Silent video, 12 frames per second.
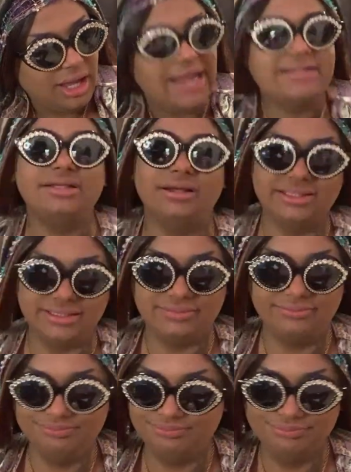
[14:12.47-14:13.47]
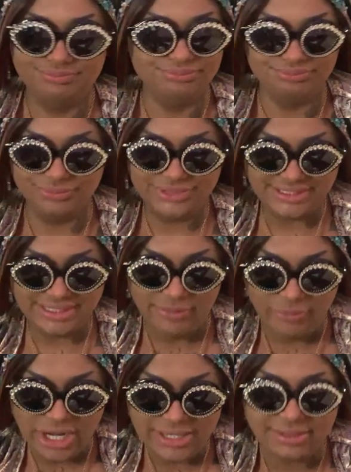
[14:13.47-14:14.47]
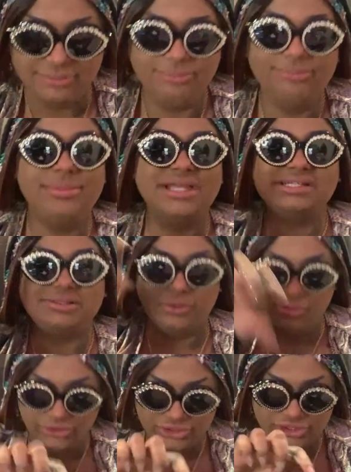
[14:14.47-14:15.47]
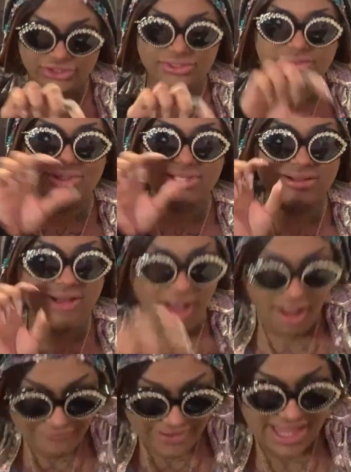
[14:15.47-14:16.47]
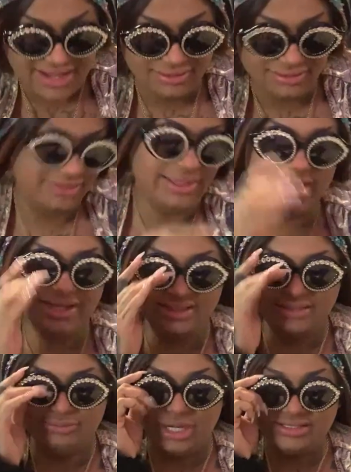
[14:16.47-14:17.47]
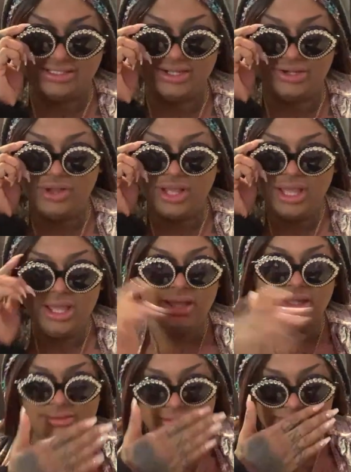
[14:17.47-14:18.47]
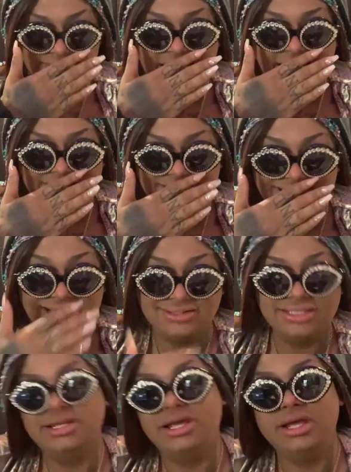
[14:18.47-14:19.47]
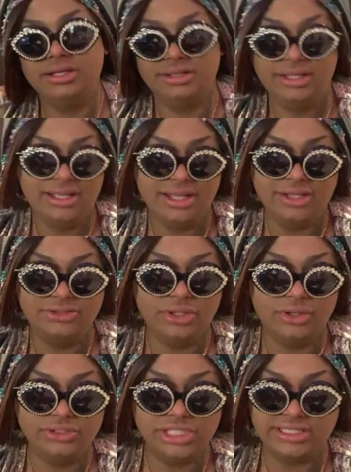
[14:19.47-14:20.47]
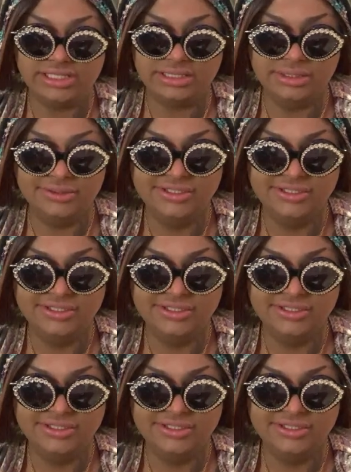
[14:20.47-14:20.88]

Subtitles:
saw someone mix orange juice with coffee or like espresso. That sounds atrocious.